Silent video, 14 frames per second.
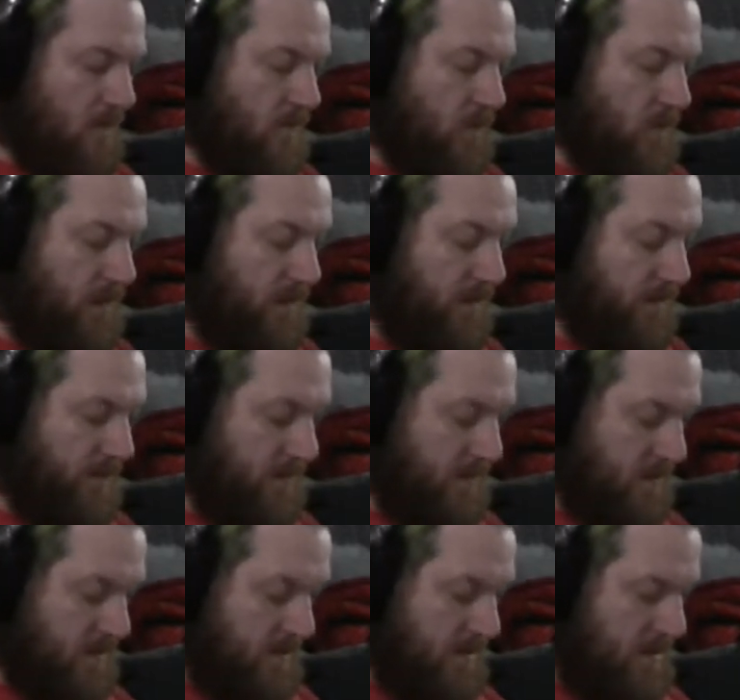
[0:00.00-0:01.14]
With
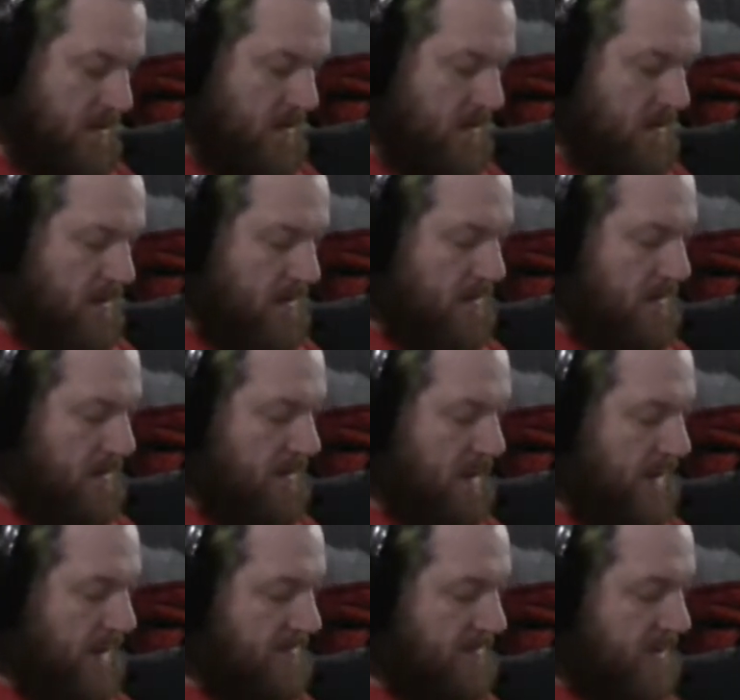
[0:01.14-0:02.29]
the
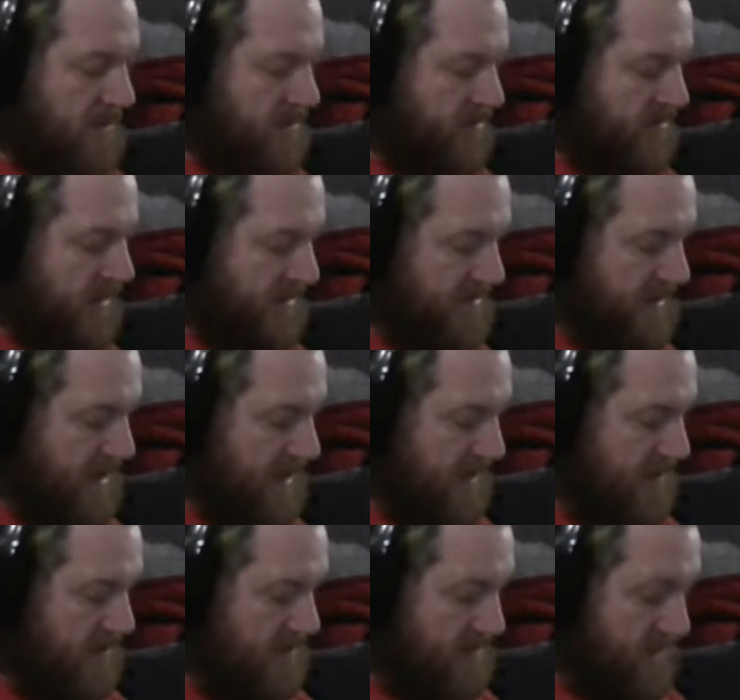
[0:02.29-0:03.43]
9 samples at a time,
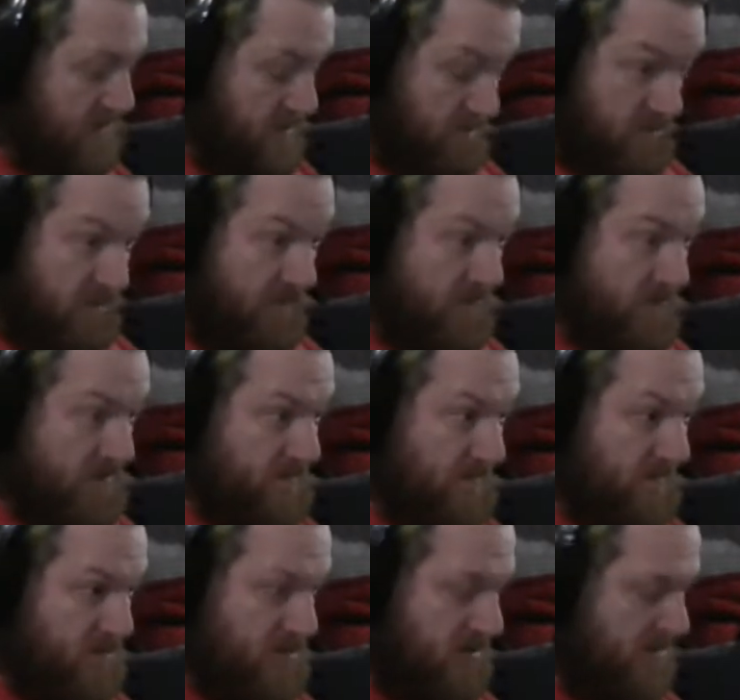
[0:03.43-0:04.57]
the previous
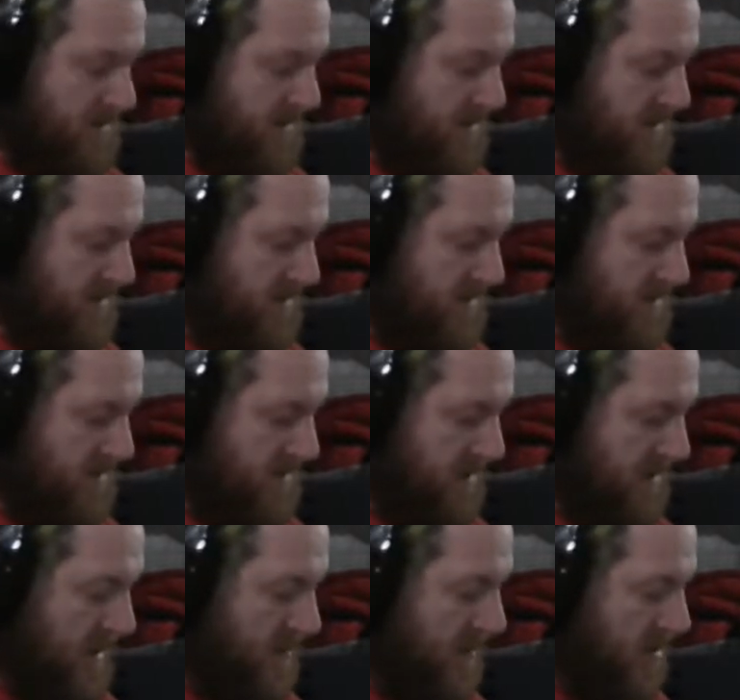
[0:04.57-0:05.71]
version of this
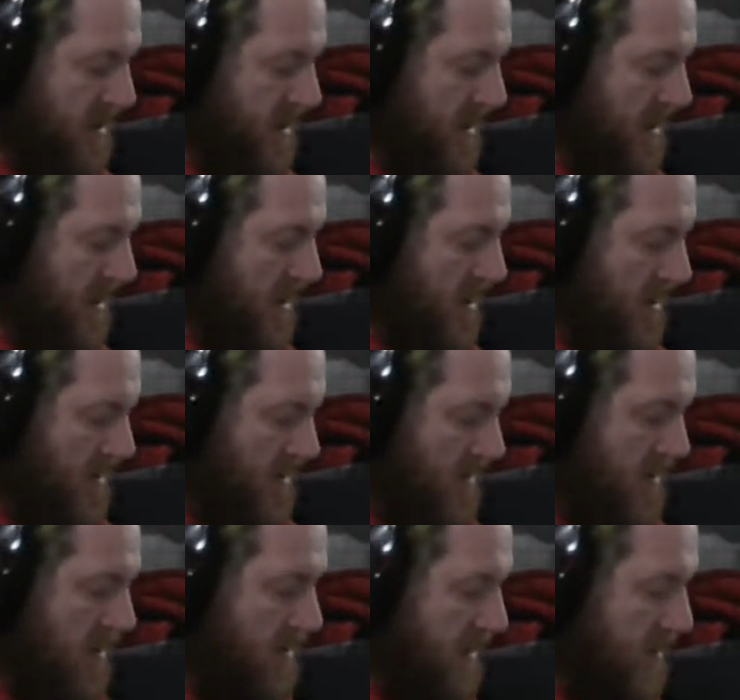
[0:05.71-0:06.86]
sampler,
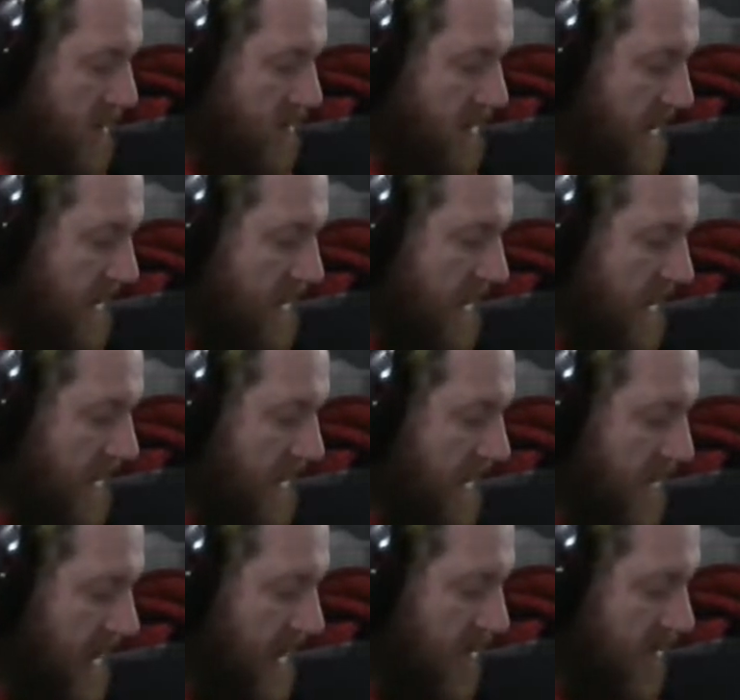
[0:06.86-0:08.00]
it would take me 11
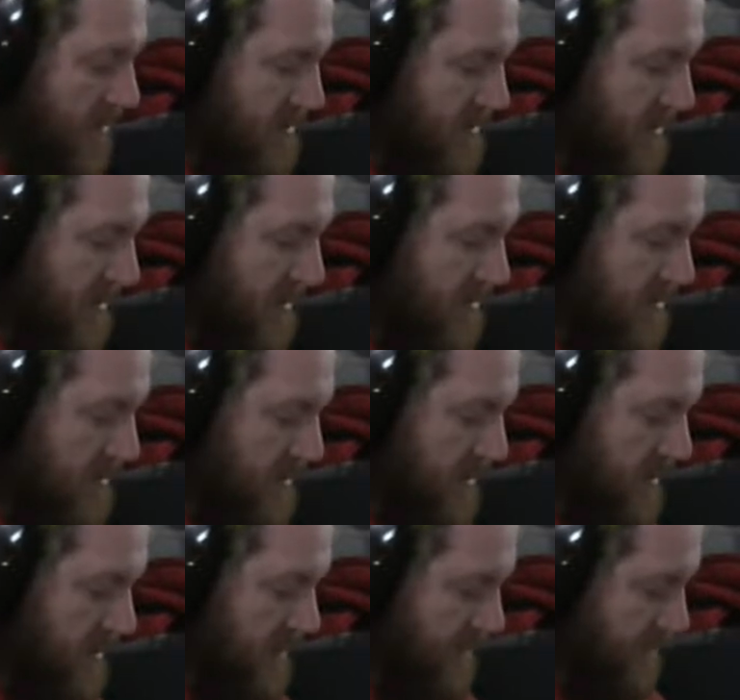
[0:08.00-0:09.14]
hours. Gosh darn it.
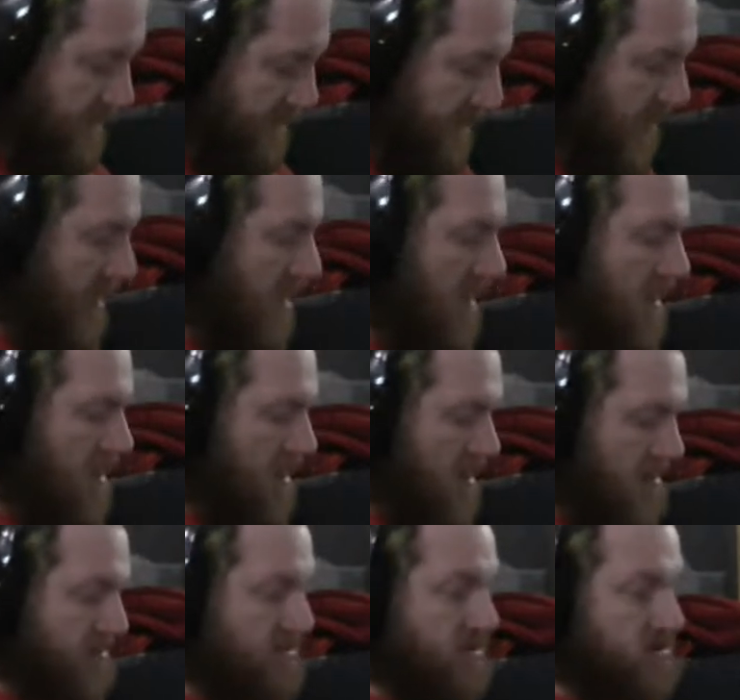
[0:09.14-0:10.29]

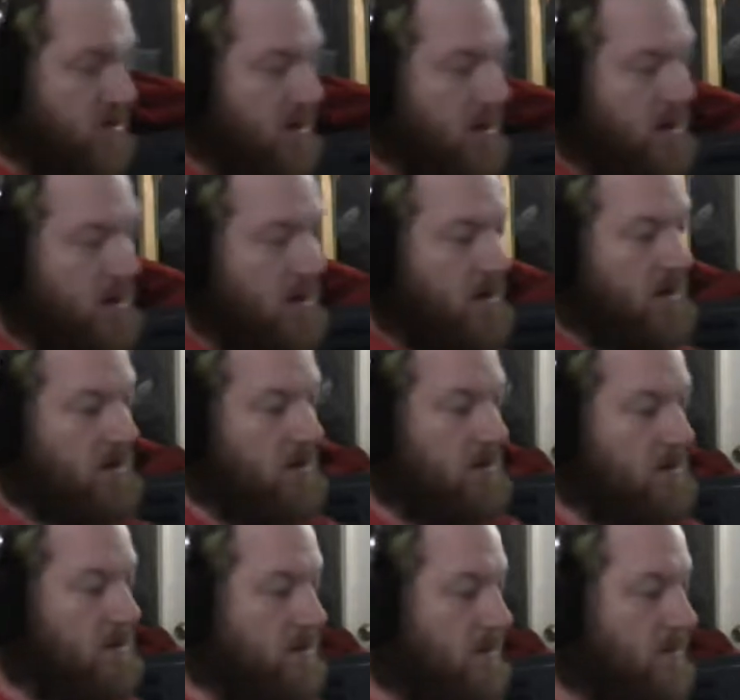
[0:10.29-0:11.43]
To
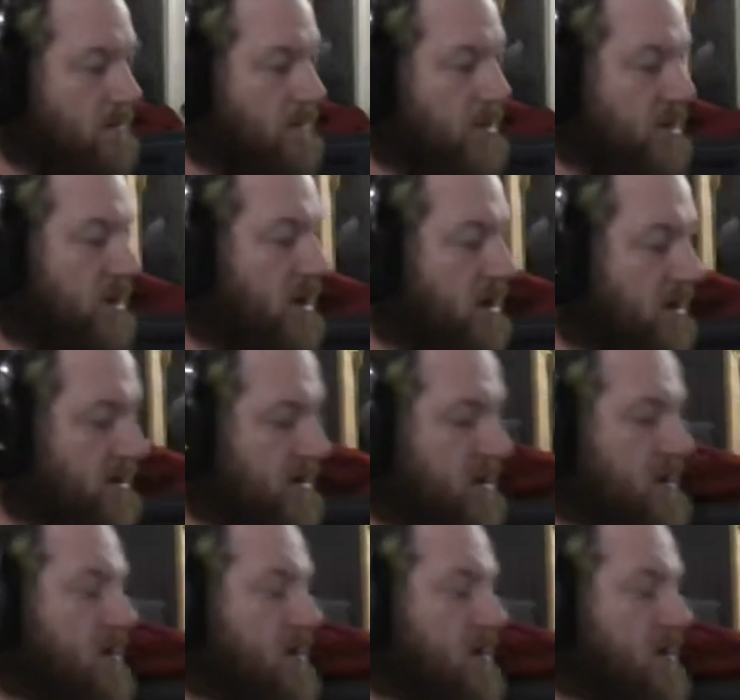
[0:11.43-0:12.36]
per color.